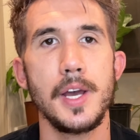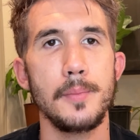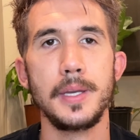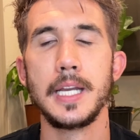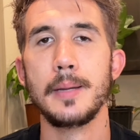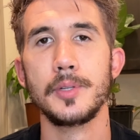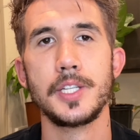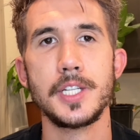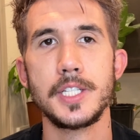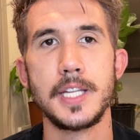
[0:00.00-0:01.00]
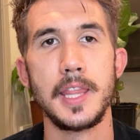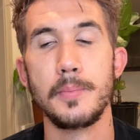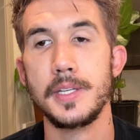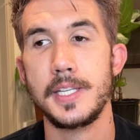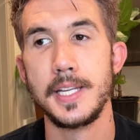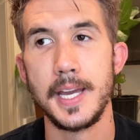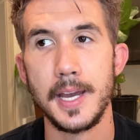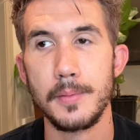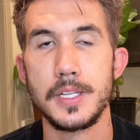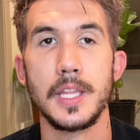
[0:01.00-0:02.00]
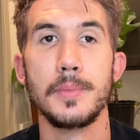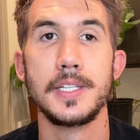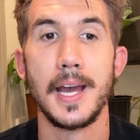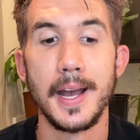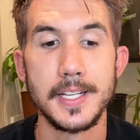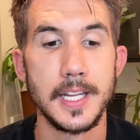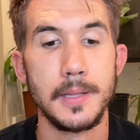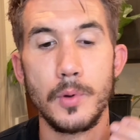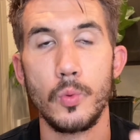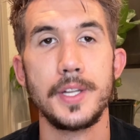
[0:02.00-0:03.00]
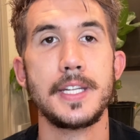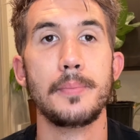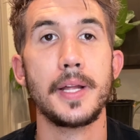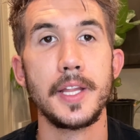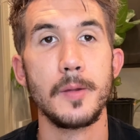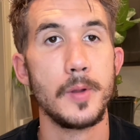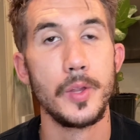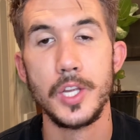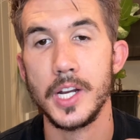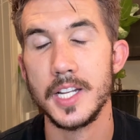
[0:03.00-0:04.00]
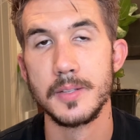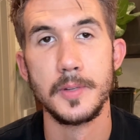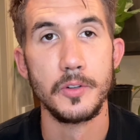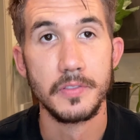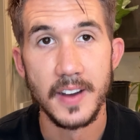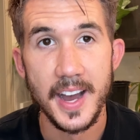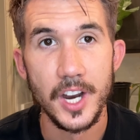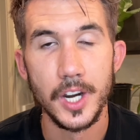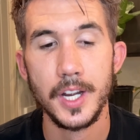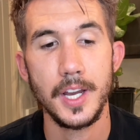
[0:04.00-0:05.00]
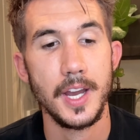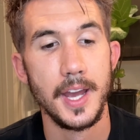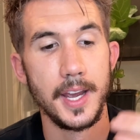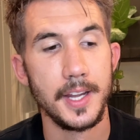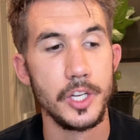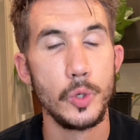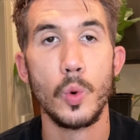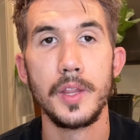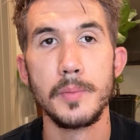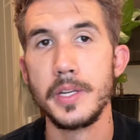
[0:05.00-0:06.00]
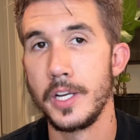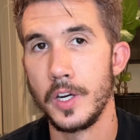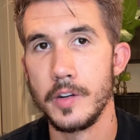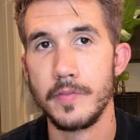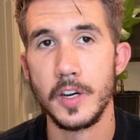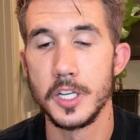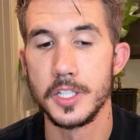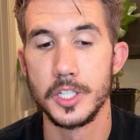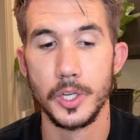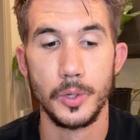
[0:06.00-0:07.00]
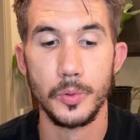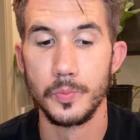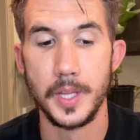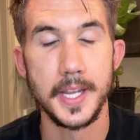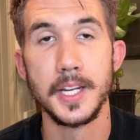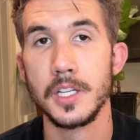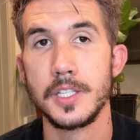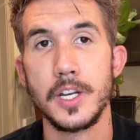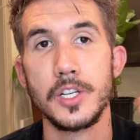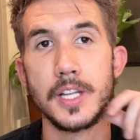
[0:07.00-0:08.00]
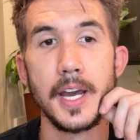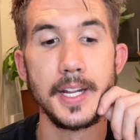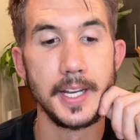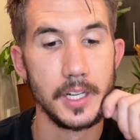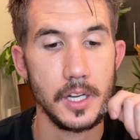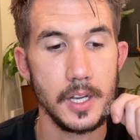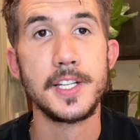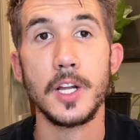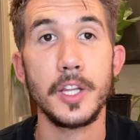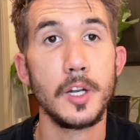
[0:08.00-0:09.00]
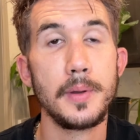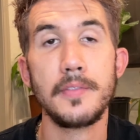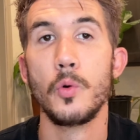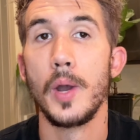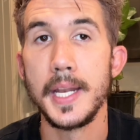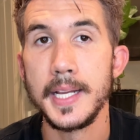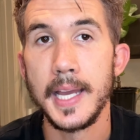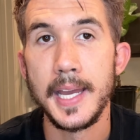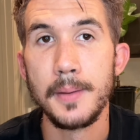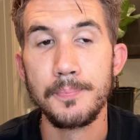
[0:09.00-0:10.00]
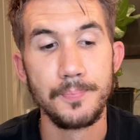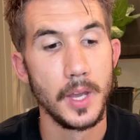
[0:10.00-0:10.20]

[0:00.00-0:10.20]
being able to just send them a DM, send them a text, send them a WhatsApp, letting them know that you got some new fire, and you want them to hear it first so they can consider signing it. It's a little bit of a waiting game.